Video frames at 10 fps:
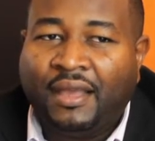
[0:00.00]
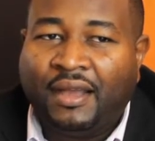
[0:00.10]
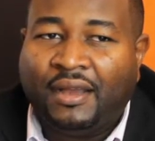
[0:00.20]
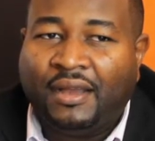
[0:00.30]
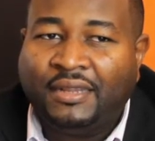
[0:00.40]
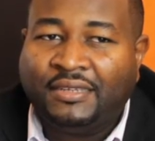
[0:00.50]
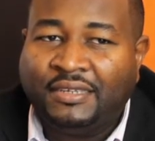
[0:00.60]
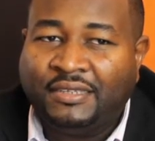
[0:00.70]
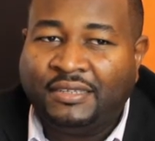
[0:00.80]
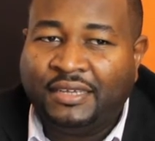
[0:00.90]
And
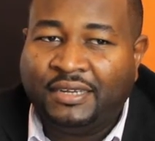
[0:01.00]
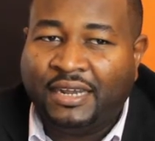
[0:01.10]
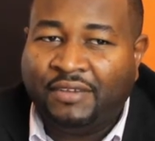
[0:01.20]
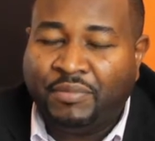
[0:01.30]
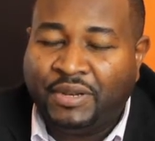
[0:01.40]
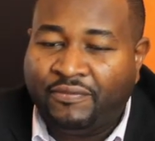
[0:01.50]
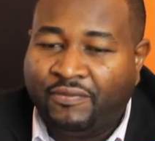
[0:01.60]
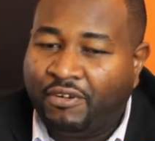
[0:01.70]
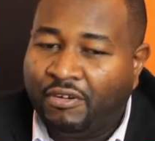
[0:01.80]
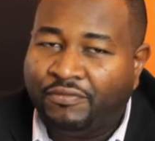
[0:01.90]
since then, I have been
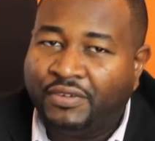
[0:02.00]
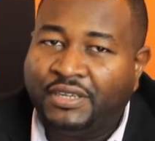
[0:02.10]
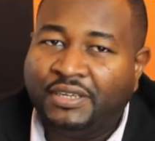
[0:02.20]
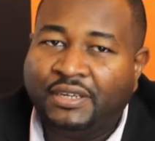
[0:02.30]
involved in